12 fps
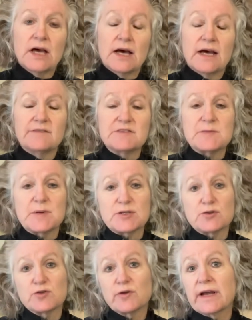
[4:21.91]
I have a
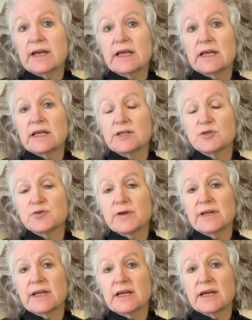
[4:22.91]
special training in
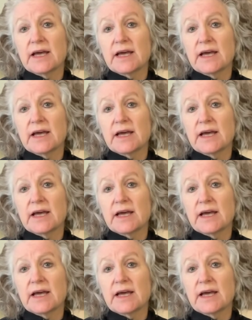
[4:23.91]
treating